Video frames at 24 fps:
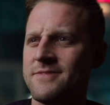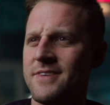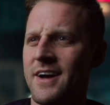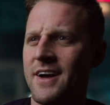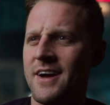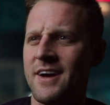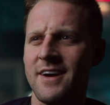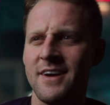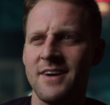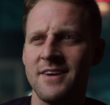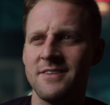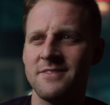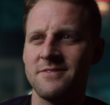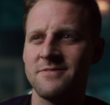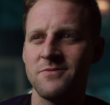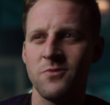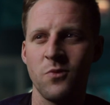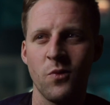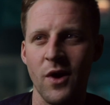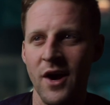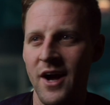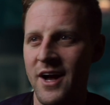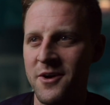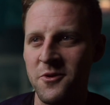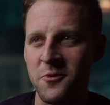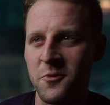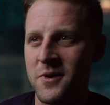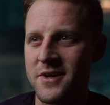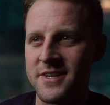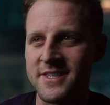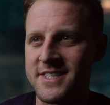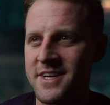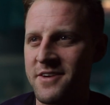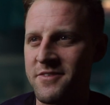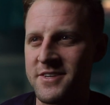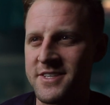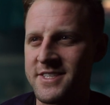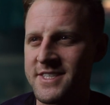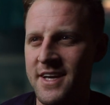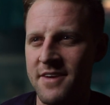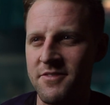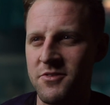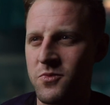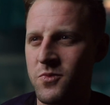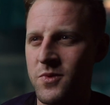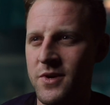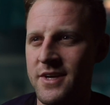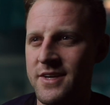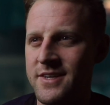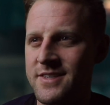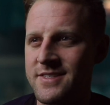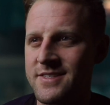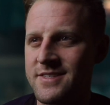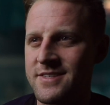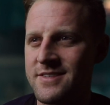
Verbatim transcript: Uh, why once every seven weeks?